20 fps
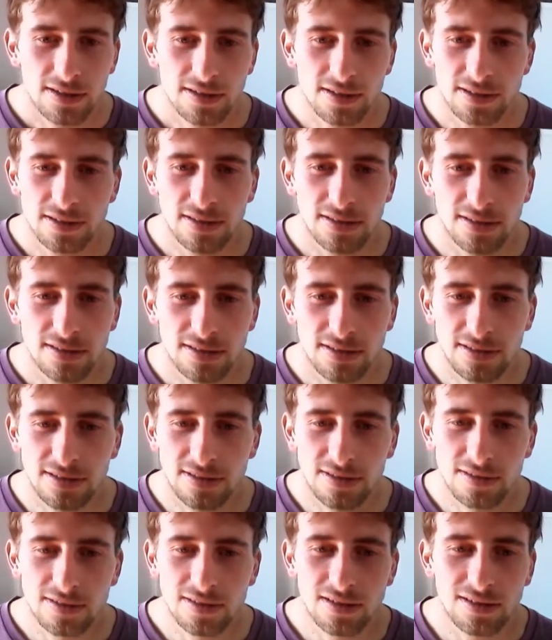
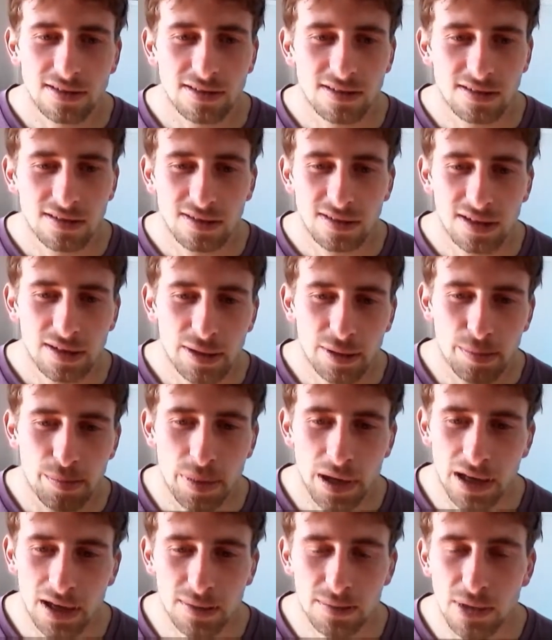This
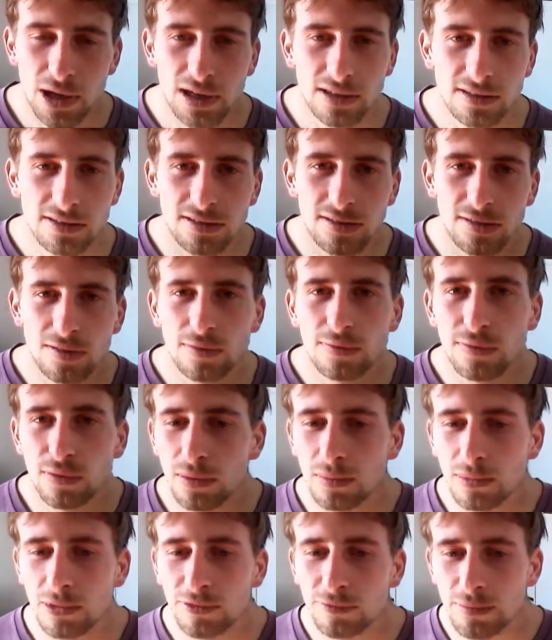epitomizes the
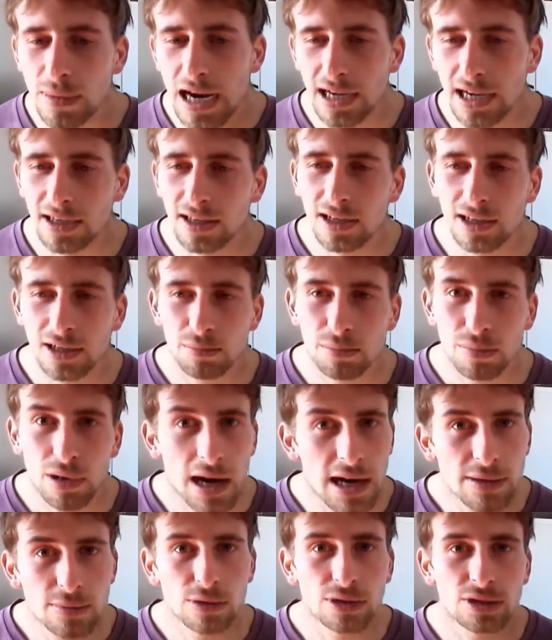form of marketing and
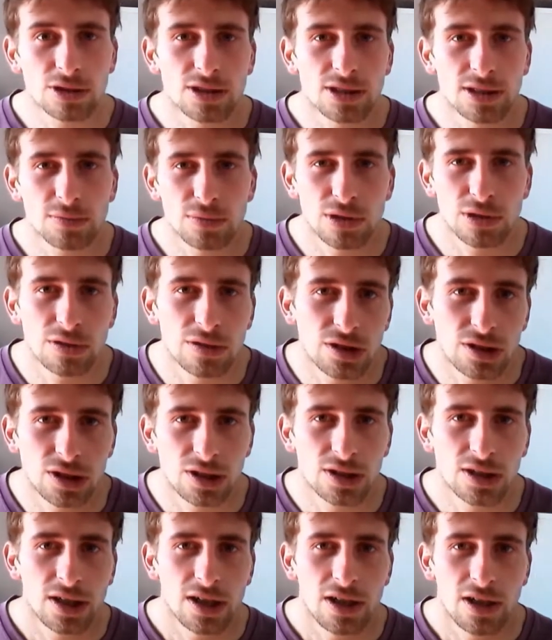brainwashing which